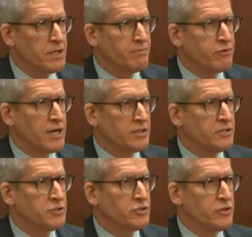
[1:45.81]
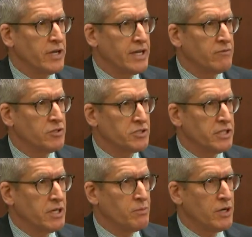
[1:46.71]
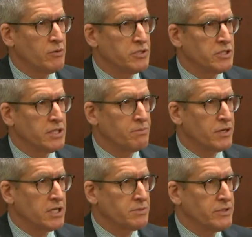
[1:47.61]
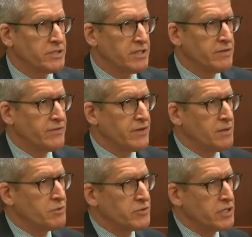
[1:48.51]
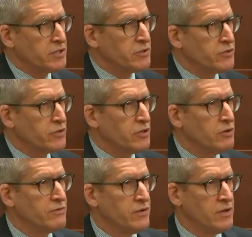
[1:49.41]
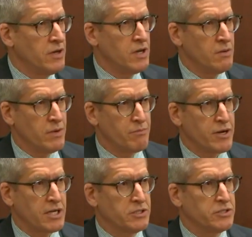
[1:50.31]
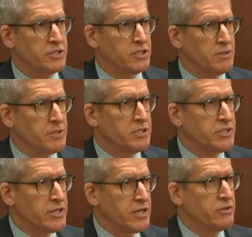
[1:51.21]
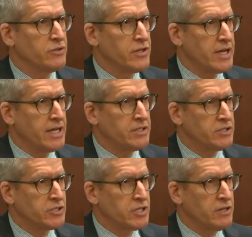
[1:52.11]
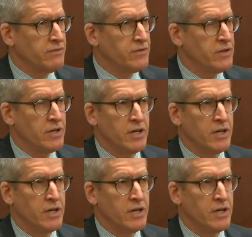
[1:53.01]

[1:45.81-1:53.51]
my practice to hand, wrist, and elbow. I would say approximately 75% or so of my practice is limited to the, to the hand itself.